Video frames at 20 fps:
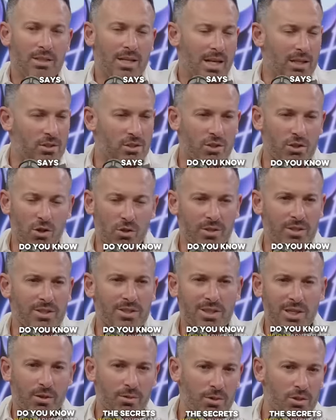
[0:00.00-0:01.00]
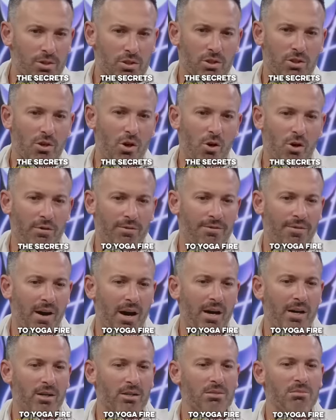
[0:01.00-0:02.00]
says, Do you know the secrets to yoga
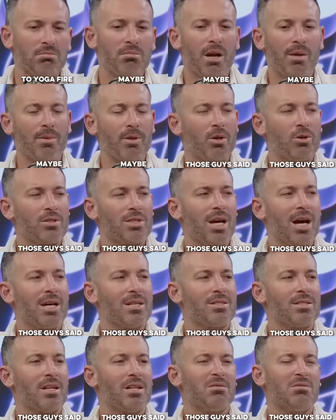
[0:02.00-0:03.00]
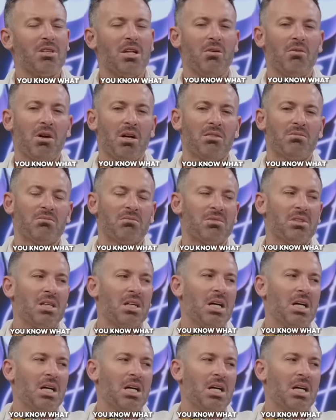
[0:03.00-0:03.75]
fire? Maybe those guys said, You know what?